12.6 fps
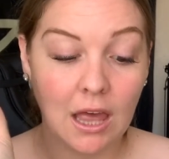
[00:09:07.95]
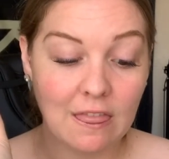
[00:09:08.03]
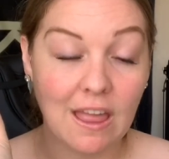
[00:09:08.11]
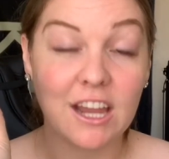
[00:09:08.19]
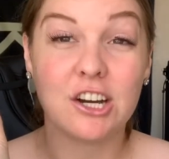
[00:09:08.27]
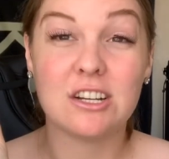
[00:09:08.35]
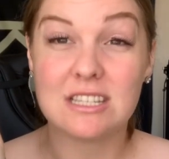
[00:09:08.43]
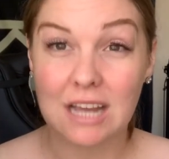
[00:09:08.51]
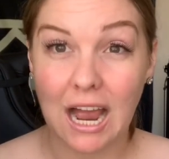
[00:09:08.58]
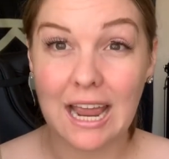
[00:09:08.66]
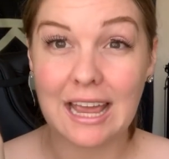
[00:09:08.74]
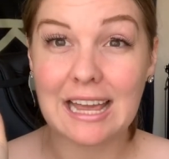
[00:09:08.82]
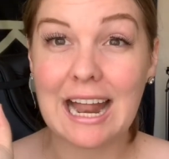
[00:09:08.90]
that your
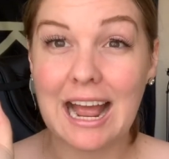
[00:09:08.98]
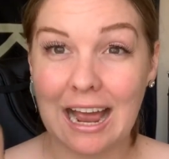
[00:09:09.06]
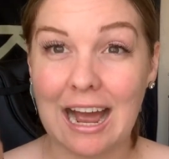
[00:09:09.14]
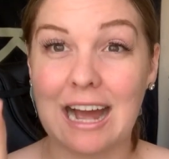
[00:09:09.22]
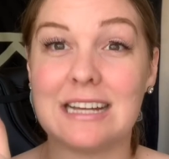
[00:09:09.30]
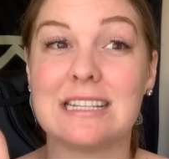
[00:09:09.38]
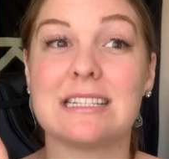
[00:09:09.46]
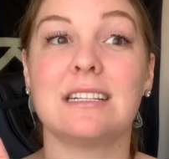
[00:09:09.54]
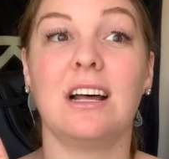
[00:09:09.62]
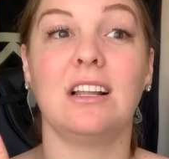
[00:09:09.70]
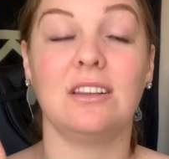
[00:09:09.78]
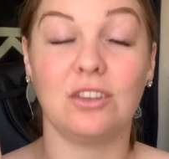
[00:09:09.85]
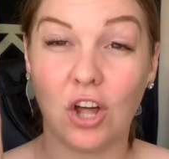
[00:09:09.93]
diet has a
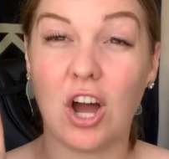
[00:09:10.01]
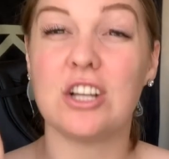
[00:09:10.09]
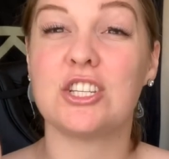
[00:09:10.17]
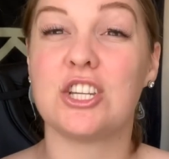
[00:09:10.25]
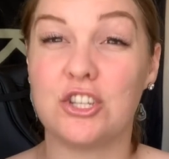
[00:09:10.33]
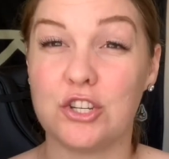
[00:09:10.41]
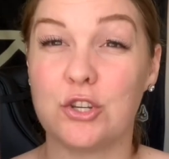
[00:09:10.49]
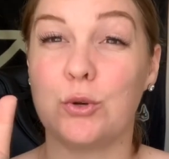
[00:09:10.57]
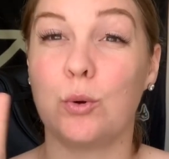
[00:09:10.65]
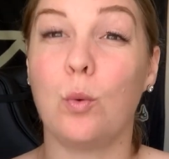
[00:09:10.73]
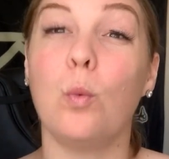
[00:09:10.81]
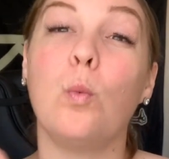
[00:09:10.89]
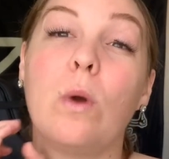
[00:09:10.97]
lot to
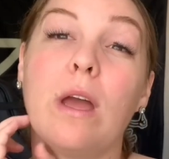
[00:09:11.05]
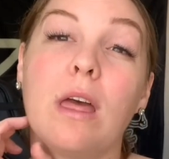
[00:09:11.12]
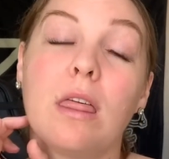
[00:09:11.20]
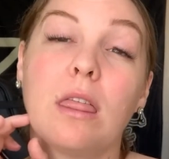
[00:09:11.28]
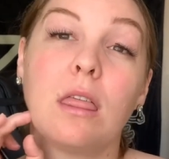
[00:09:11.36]
do with